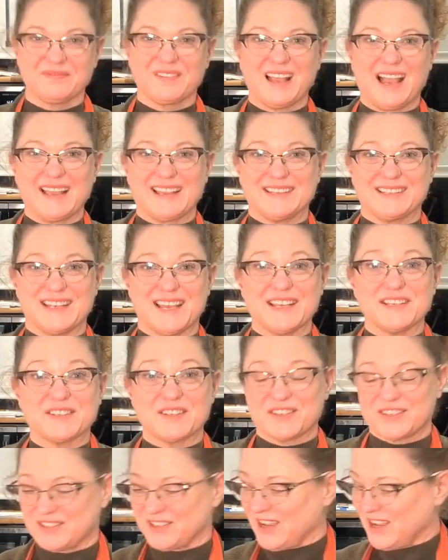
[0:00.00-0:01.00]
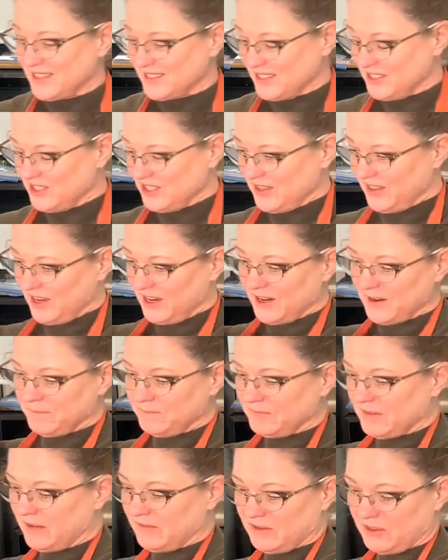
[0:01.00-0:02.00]
I can taste the sausage in
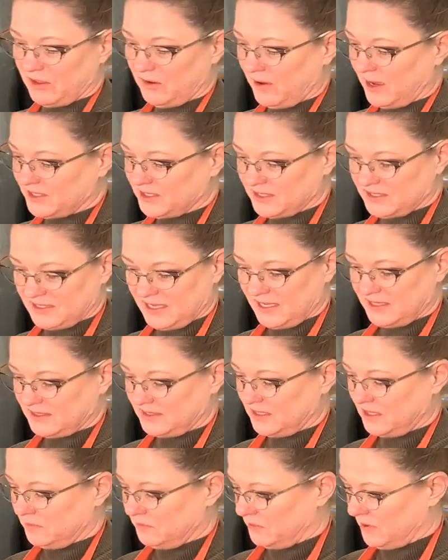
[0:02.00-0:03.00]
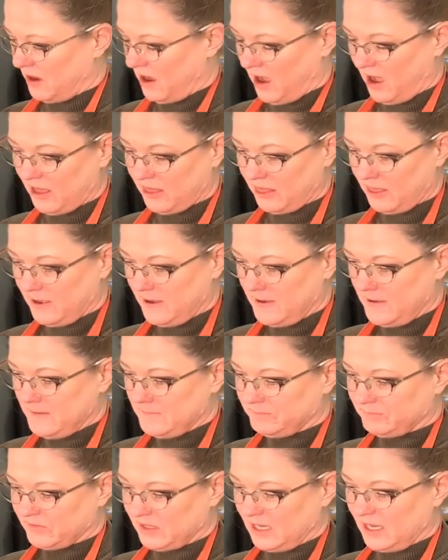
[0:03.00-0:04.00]
there, even though I just tasted the broth.
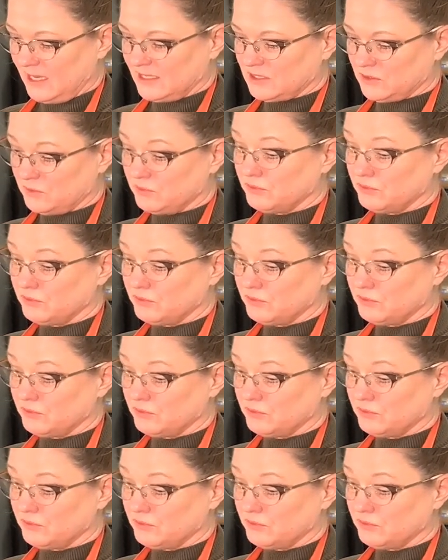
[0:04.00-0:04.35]
It has a